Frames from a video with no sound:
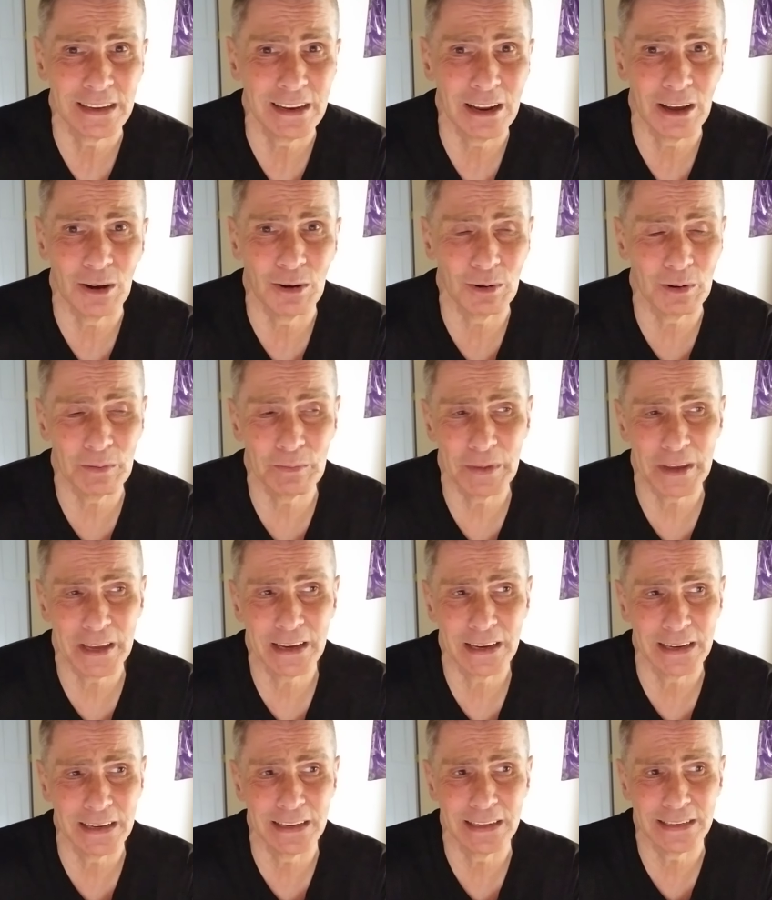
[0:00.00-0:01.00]
you know,
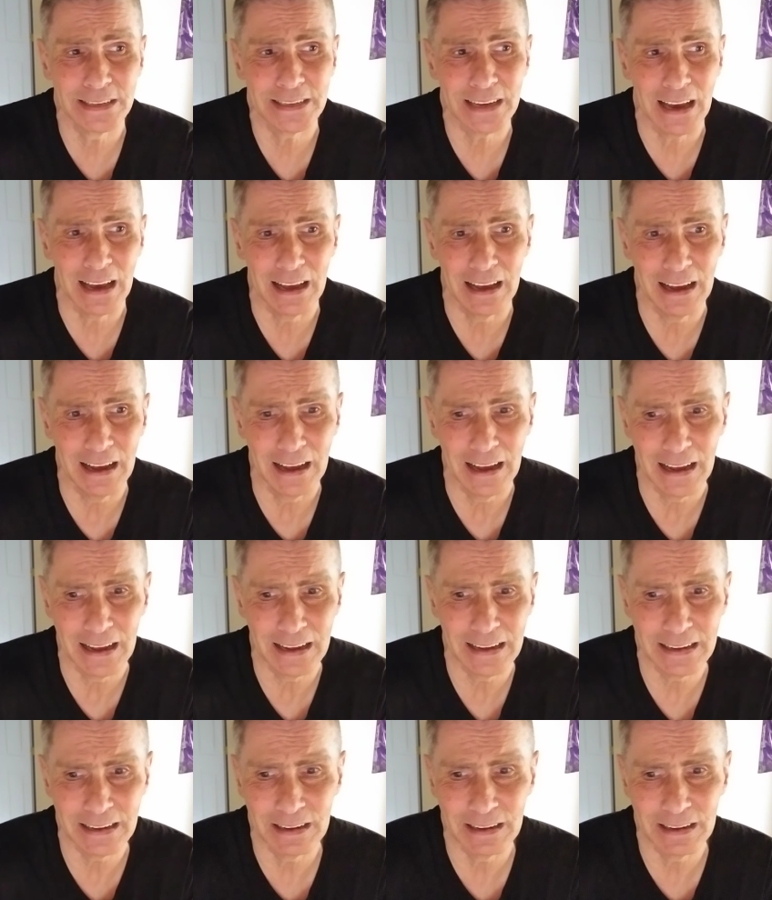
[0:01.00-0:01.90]
because I